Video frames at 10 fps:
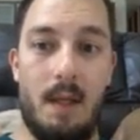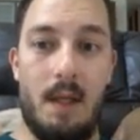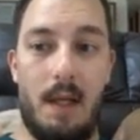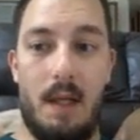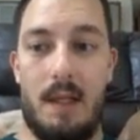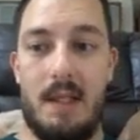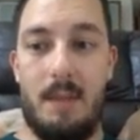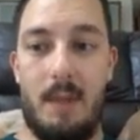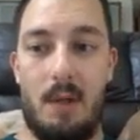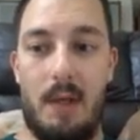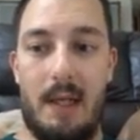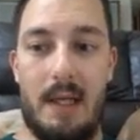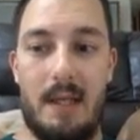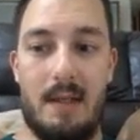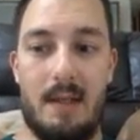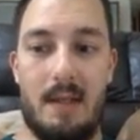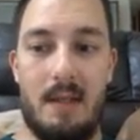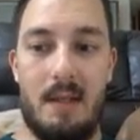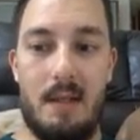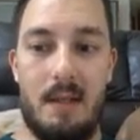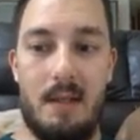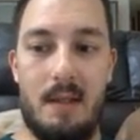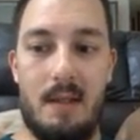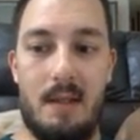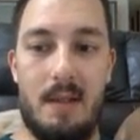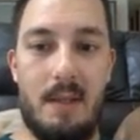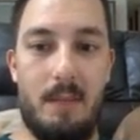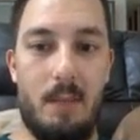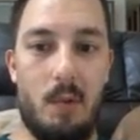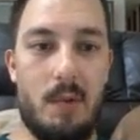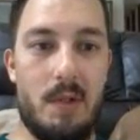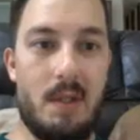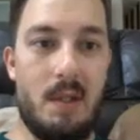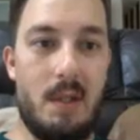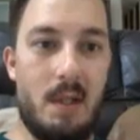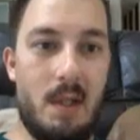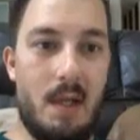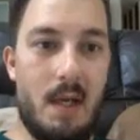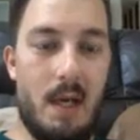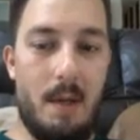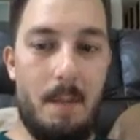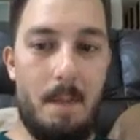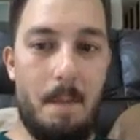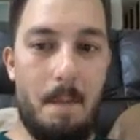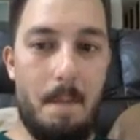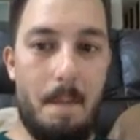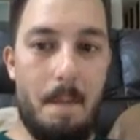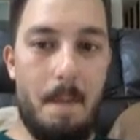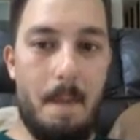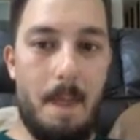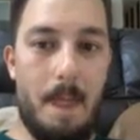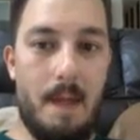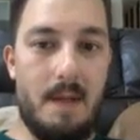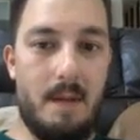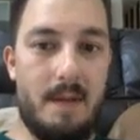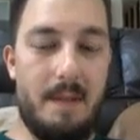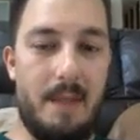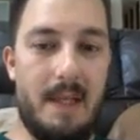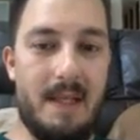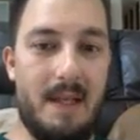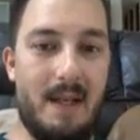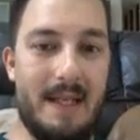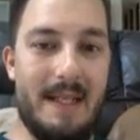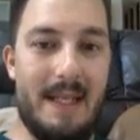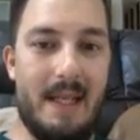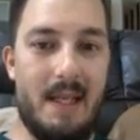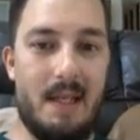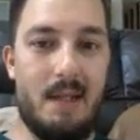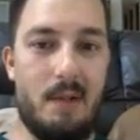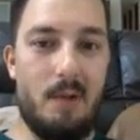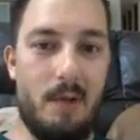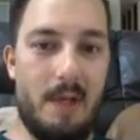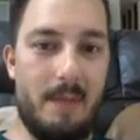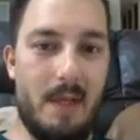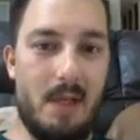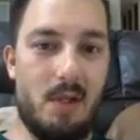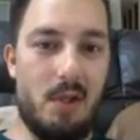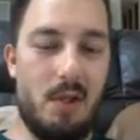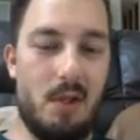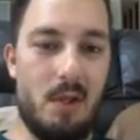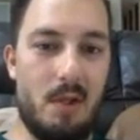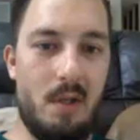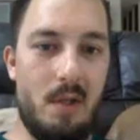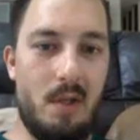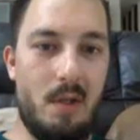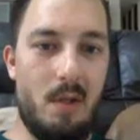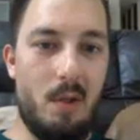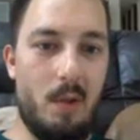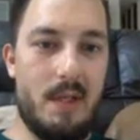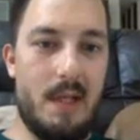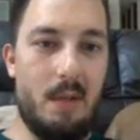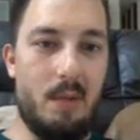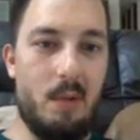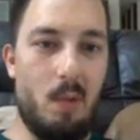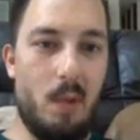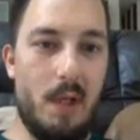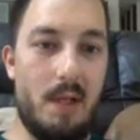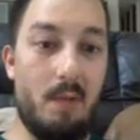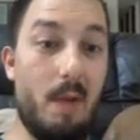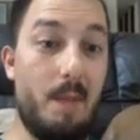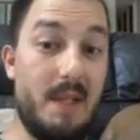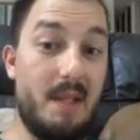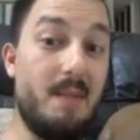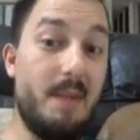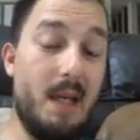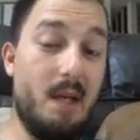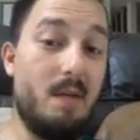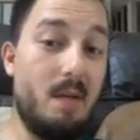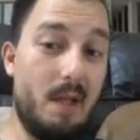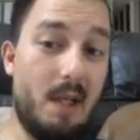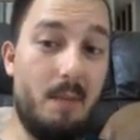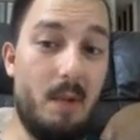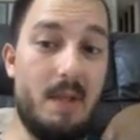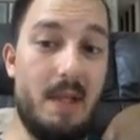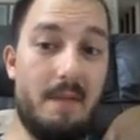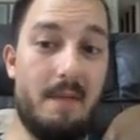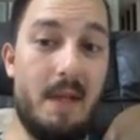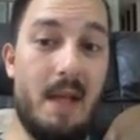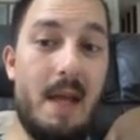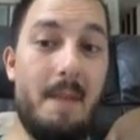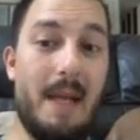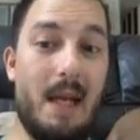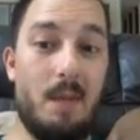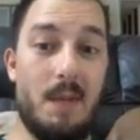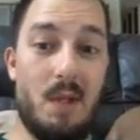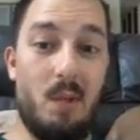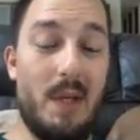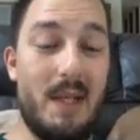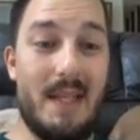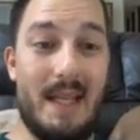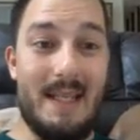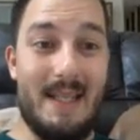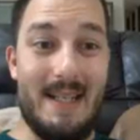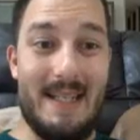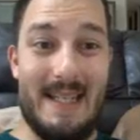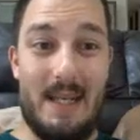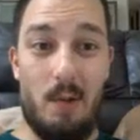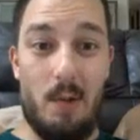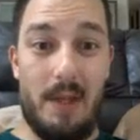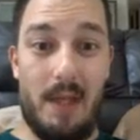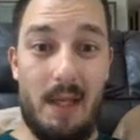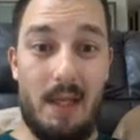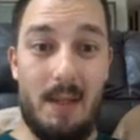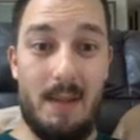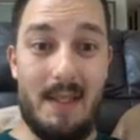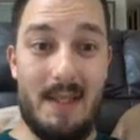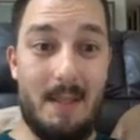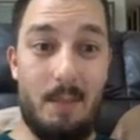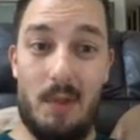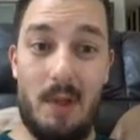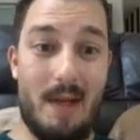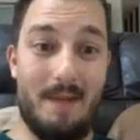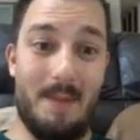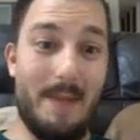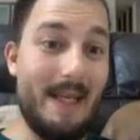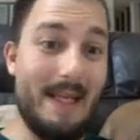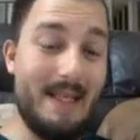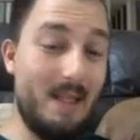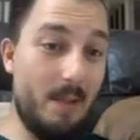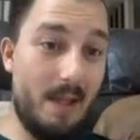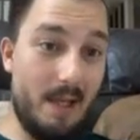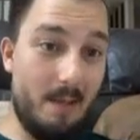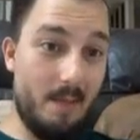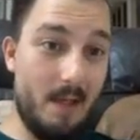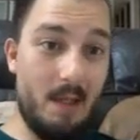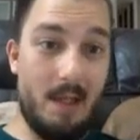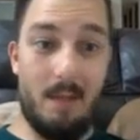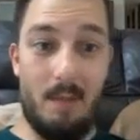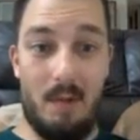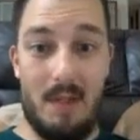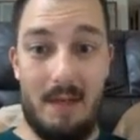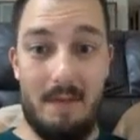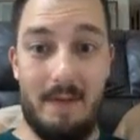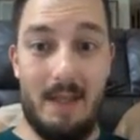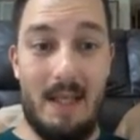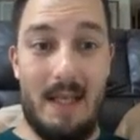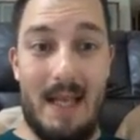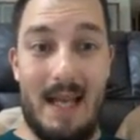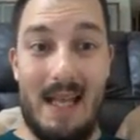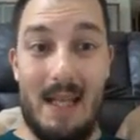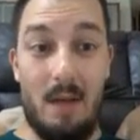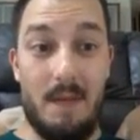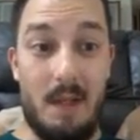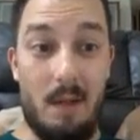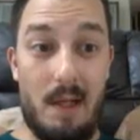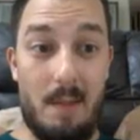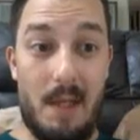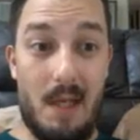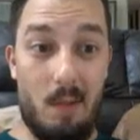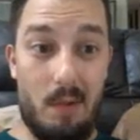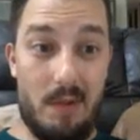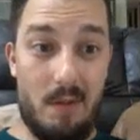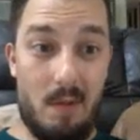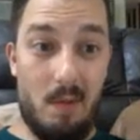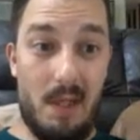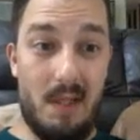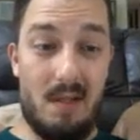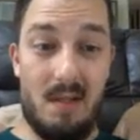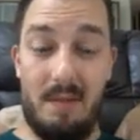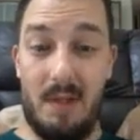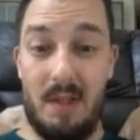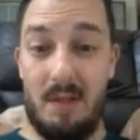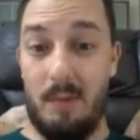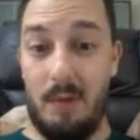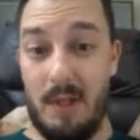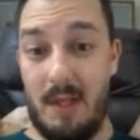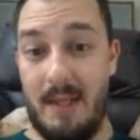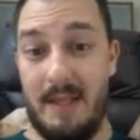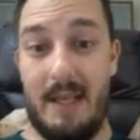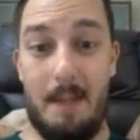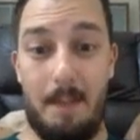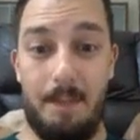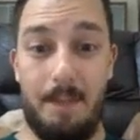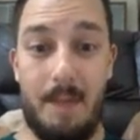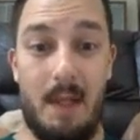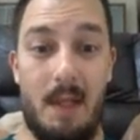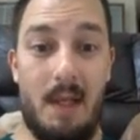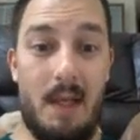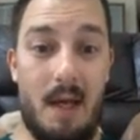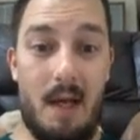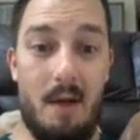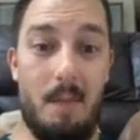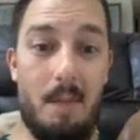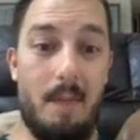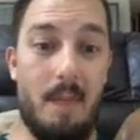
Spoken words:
And lastly, but not least, symbols. So a symbol is an idea or an image or a sound or a word that represents something else, like a motif, but it helps us to understand an idea or a thing. So symbols don't have to be connected to a theme, unlike a motif. And they often only appear once or twice. So for example, the dice game, 4,